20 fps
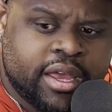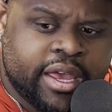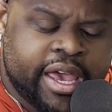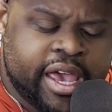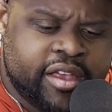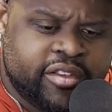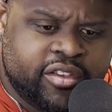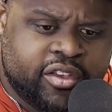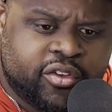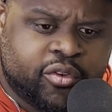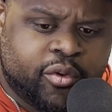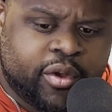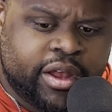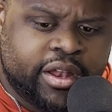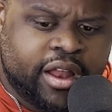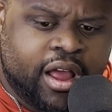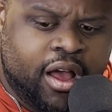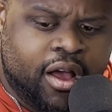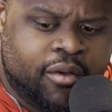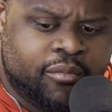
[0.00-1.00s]
isn't
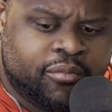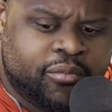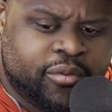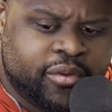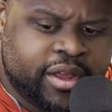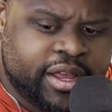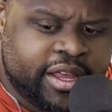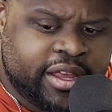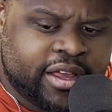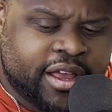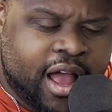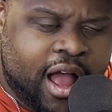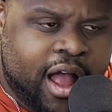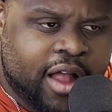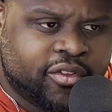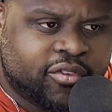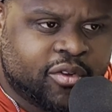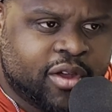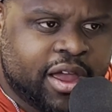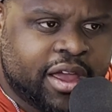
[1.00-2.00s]
Crean Humphrey
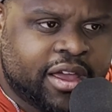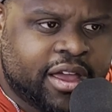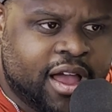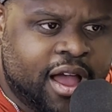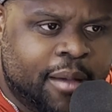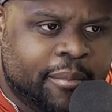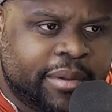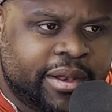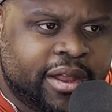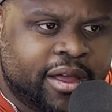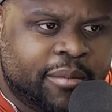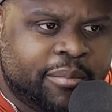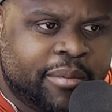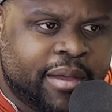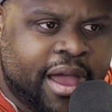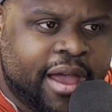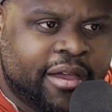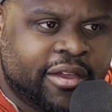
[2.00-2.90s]
contract coming up?